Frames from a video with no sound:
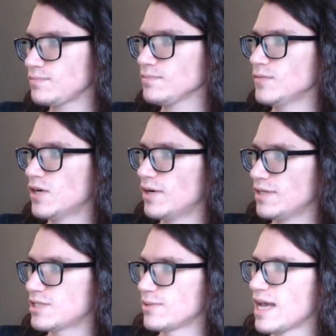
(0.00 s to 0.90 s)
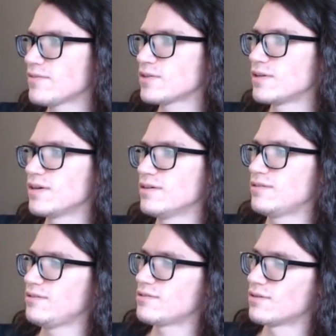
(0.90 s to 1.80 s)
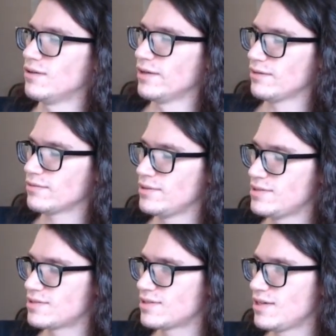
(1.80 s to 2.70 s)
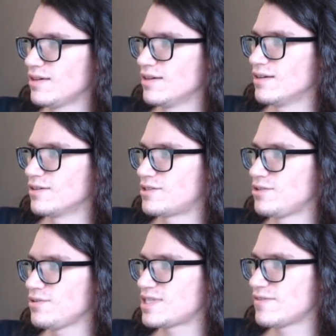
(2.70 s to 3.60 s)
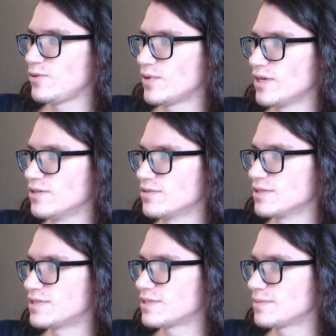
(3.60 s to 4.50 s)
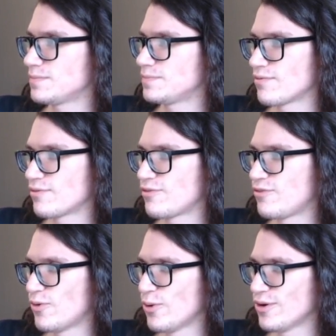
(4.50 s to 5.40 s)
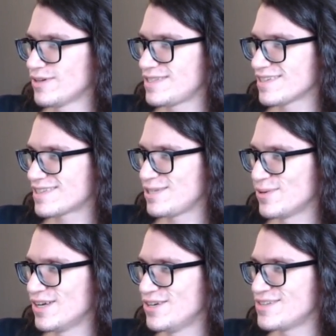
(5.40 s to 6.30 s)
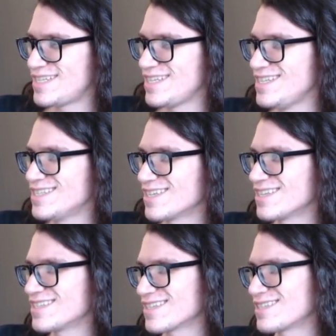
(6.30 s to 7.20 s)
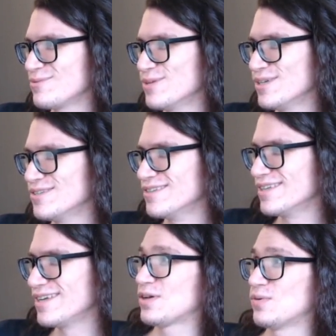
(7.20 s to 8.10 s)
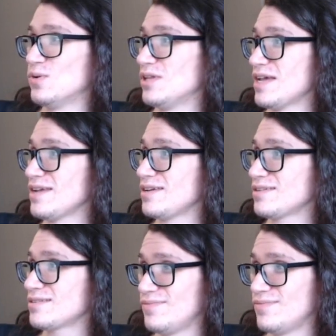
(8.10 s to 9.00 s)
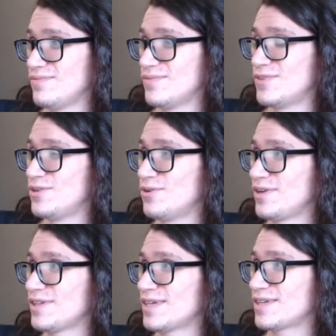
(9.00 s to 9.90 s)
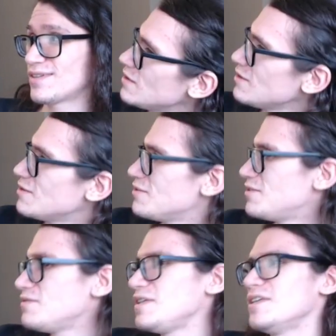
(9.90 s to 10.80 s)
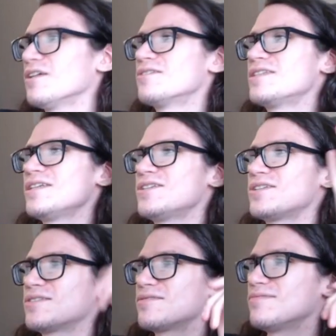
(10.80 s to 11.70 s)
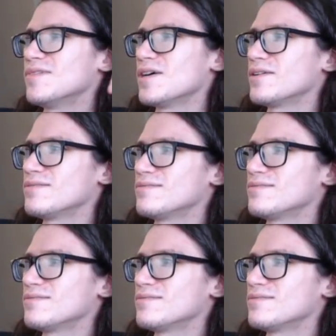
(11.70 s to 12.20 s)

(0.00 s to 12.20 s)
All right, so we have these are all i3s. 2 7100s, 4 6100Ts, and a 6100. Well, hey, they're only like $15 each. Not